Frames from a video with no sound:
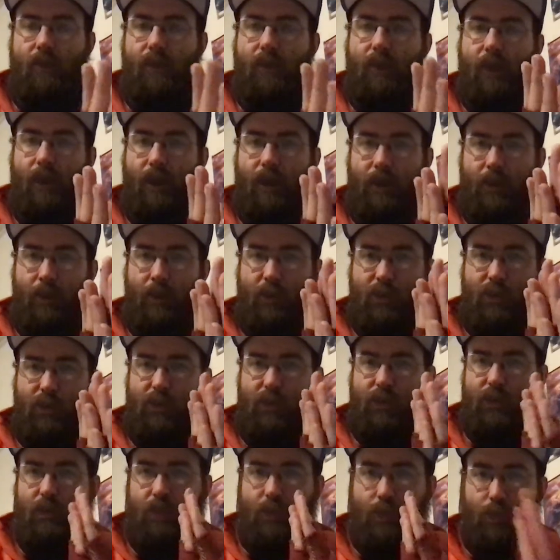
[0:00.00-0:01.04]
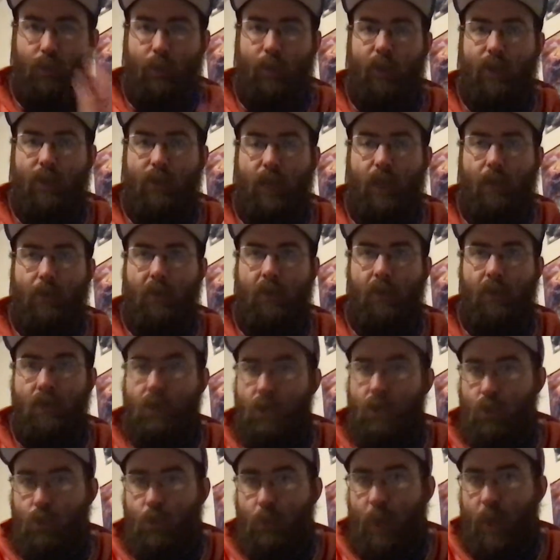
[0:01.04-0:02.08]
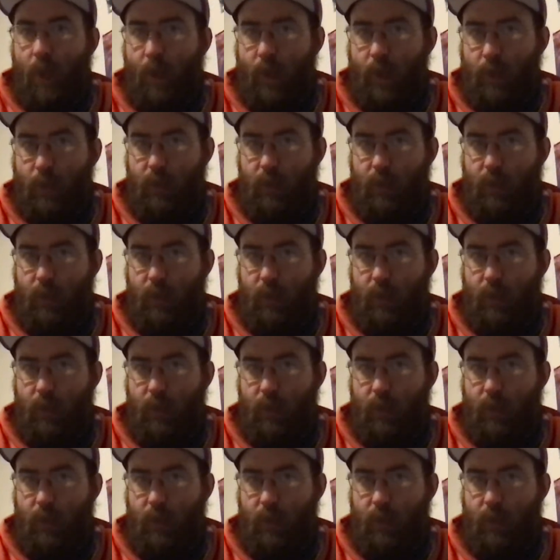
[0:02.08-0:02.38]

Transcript: it wasn't just going to be adapting the new games,